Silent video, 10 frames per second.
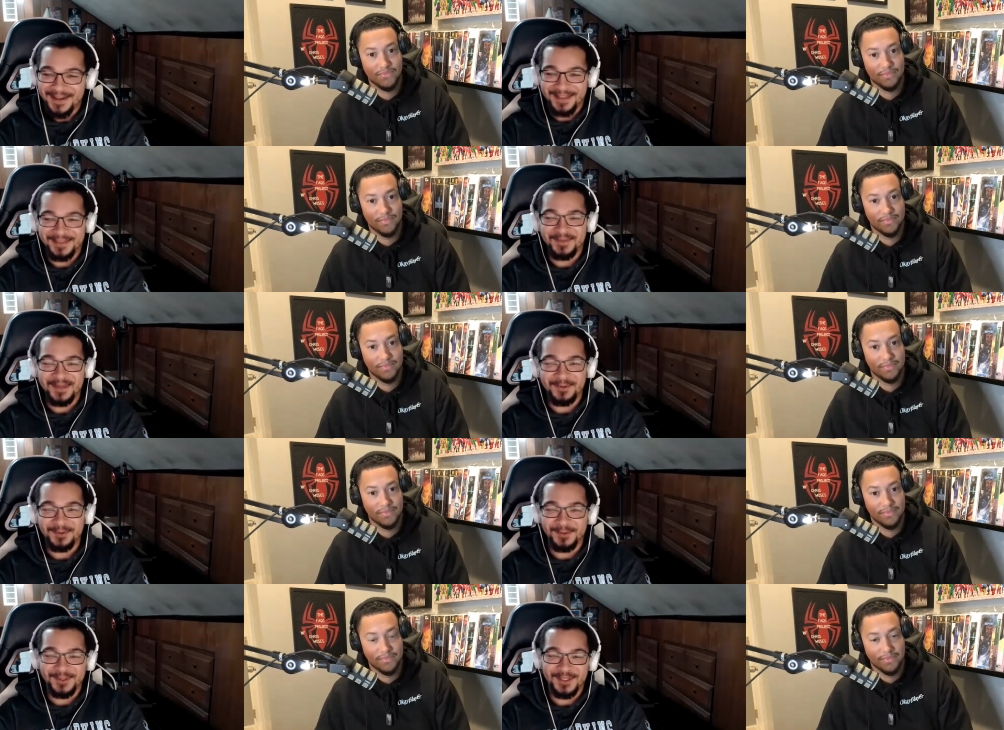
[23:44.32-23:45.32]
Speaker 1: I think
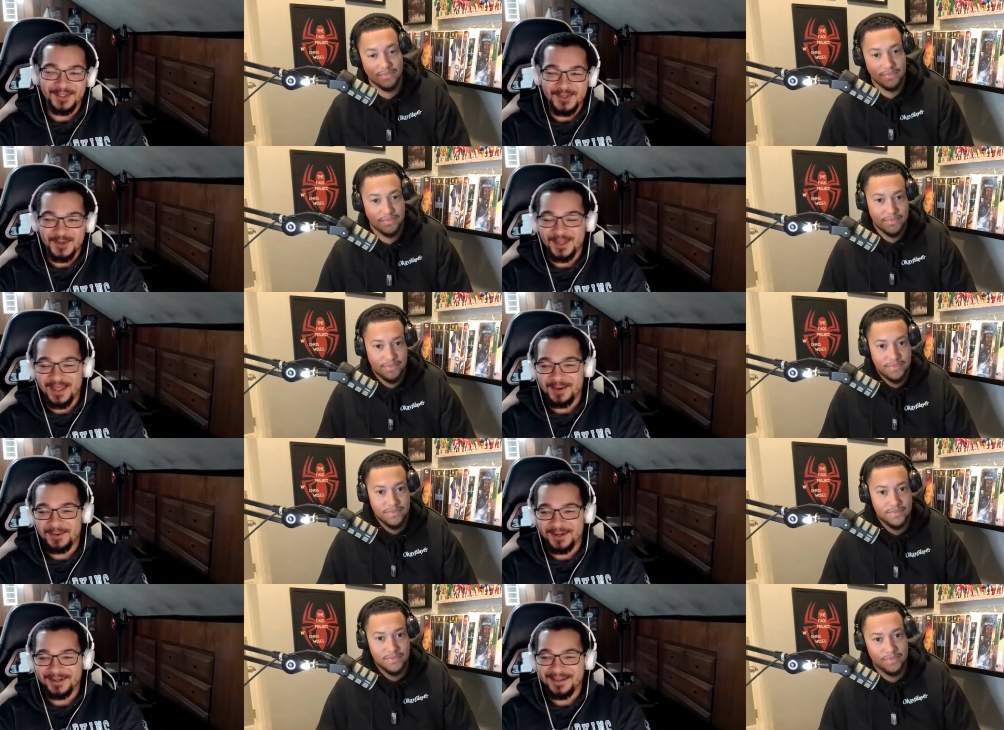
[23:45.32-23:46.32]
people really enjoy
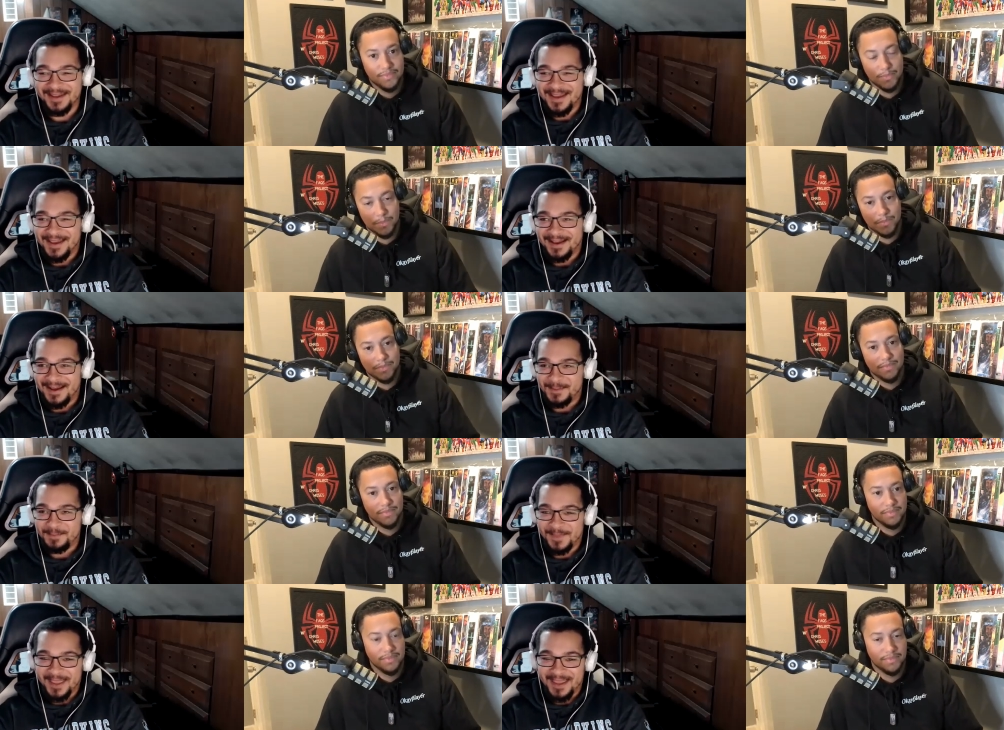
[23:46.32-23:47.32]
that one.
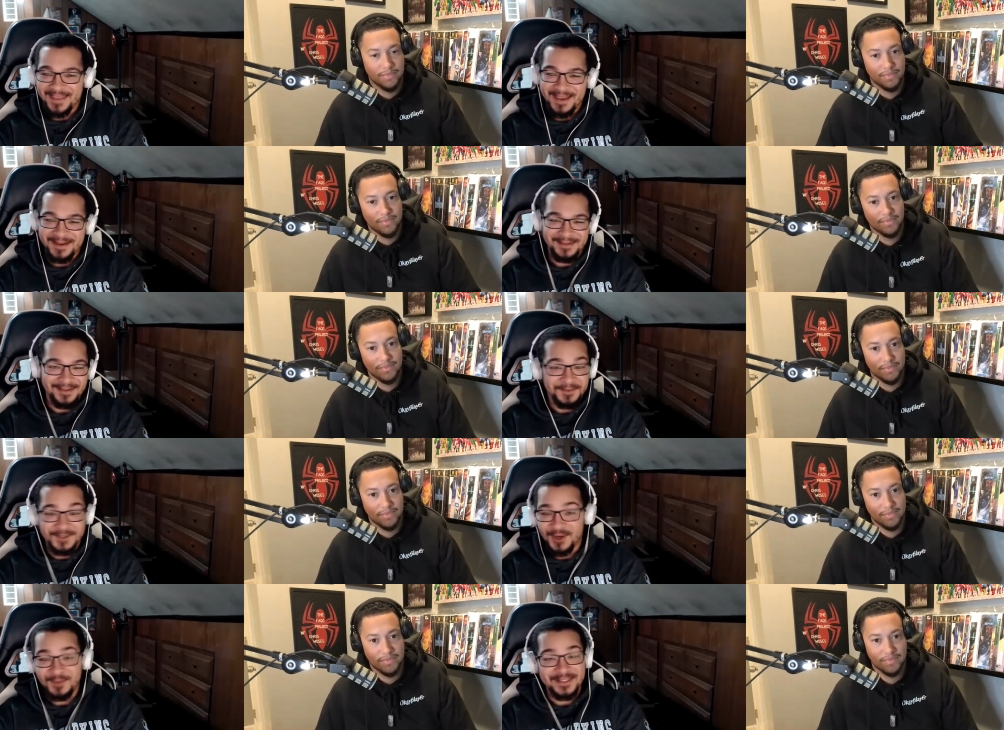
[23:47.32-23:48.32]
Um, and then you know,
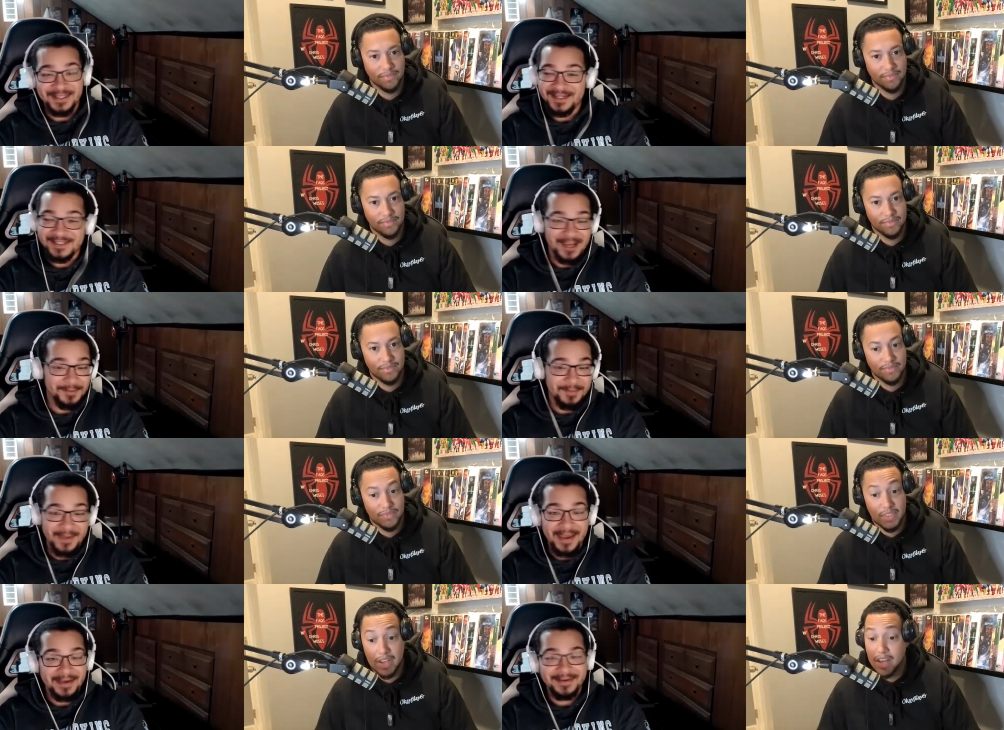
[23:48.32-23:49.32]
Soma City's
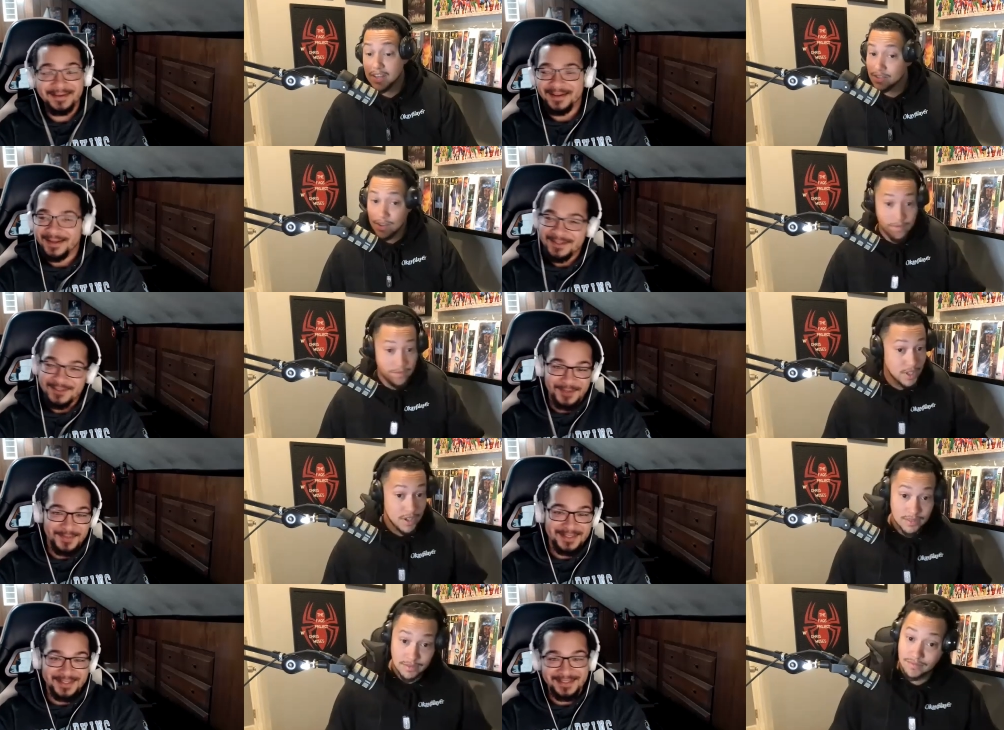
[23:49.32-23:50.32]
coming back. So,
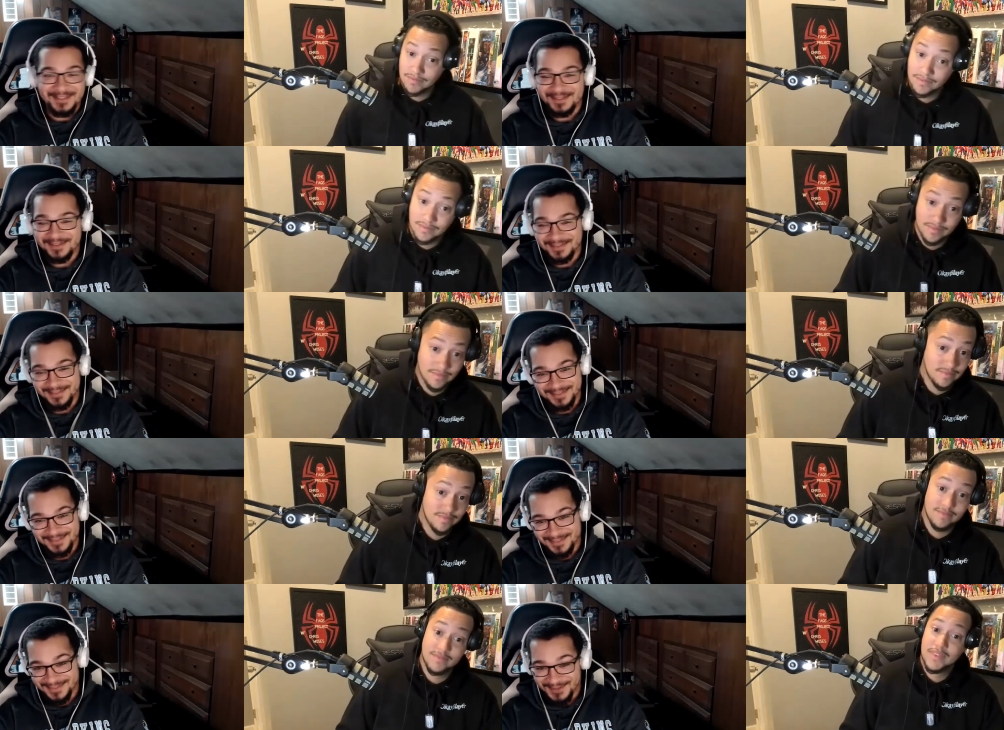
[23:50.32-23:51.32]
Soma uh, City,
Speaker 2: t-
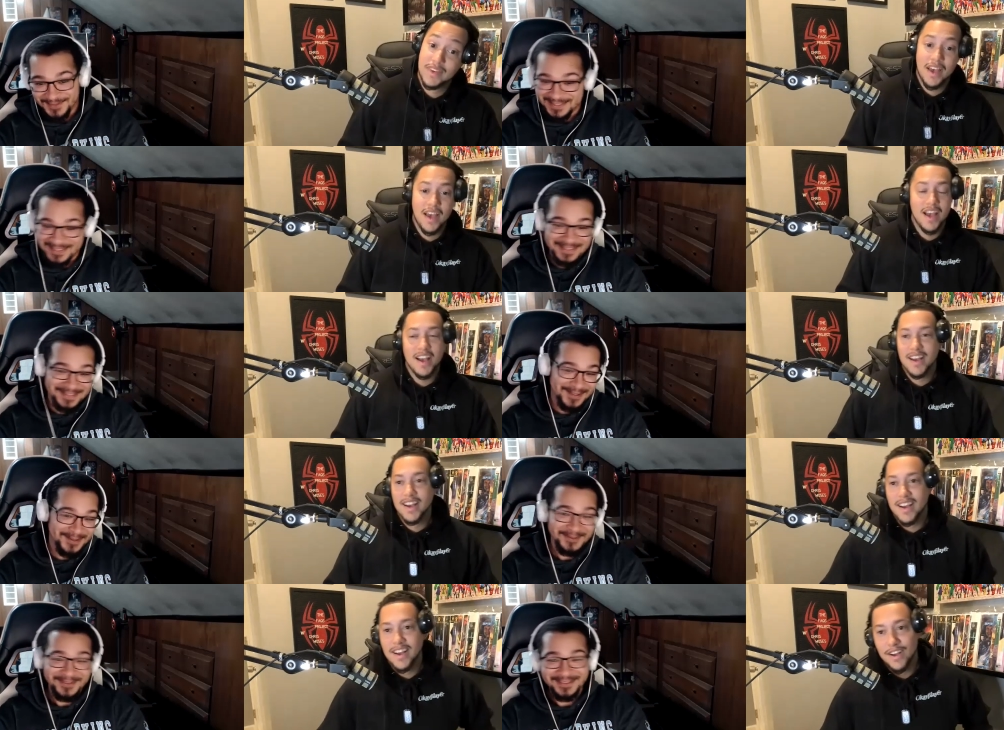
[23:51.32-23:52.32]
Soma City
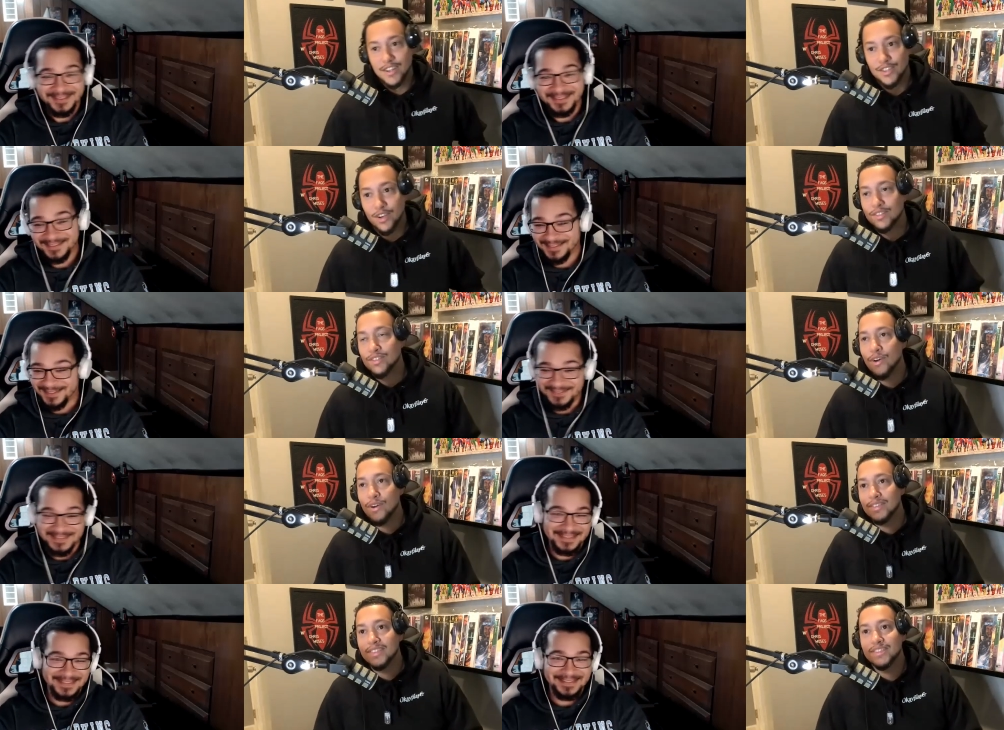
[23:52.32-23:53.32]
Two. So,
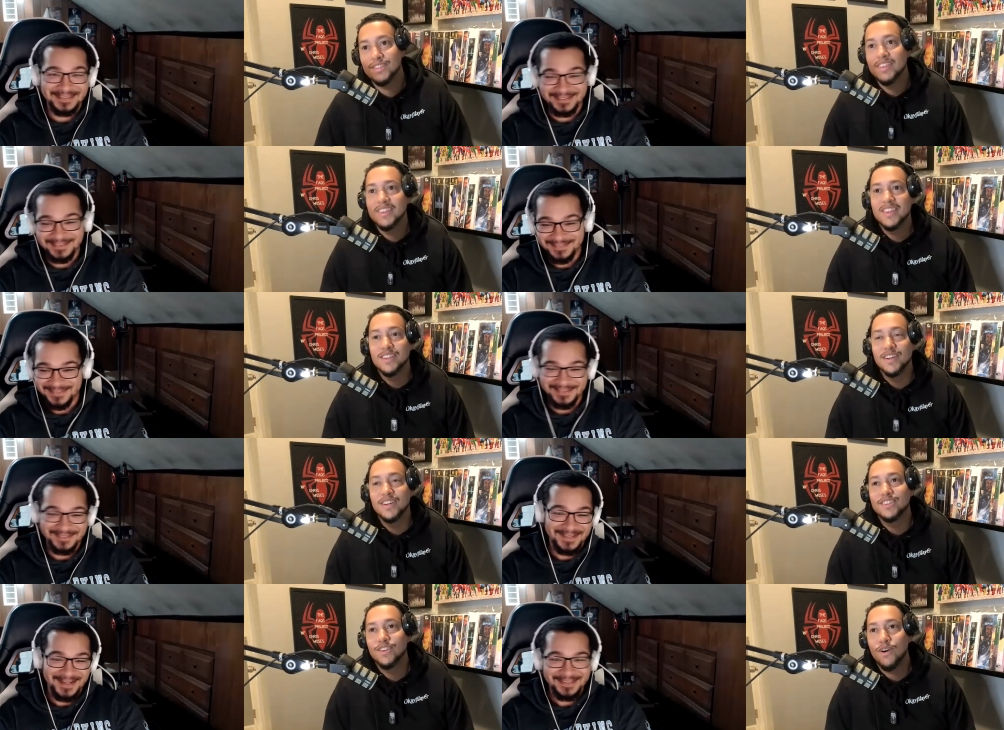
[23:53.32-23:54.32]
Soma talk, City Two.
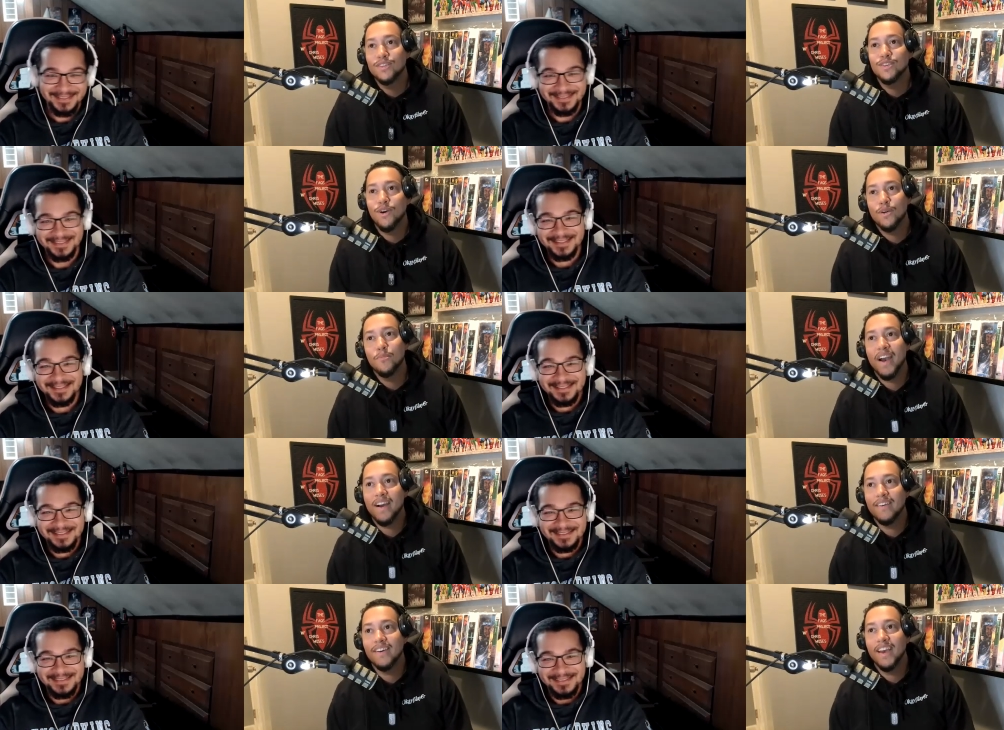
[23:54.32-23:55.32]
You look, ready? Talk
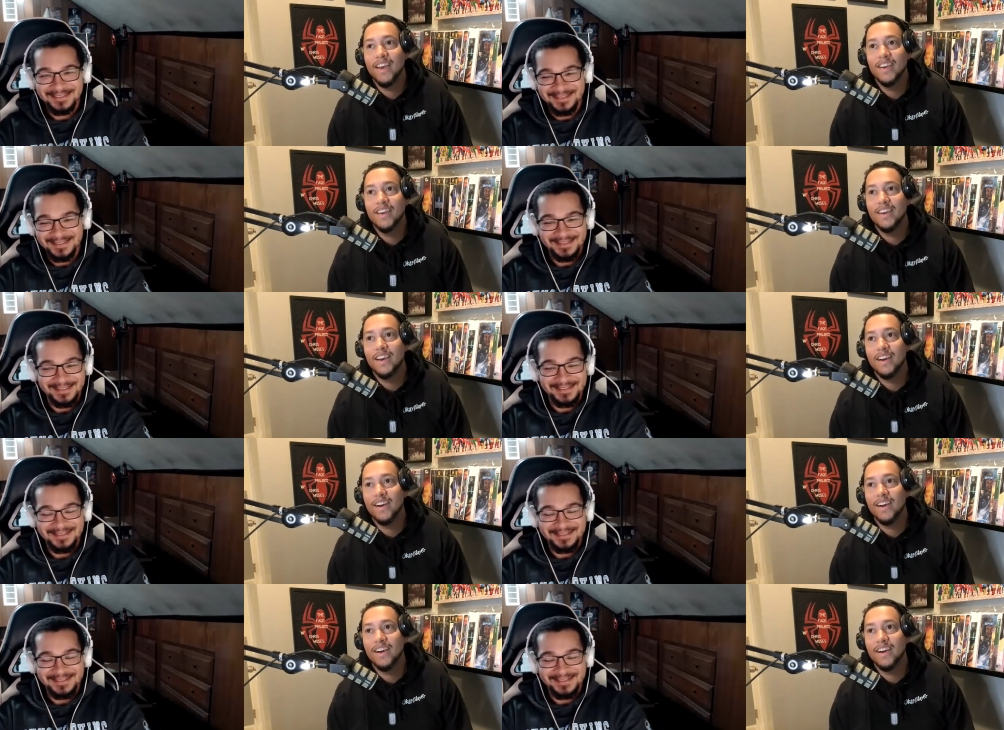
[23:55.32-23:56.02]
about a,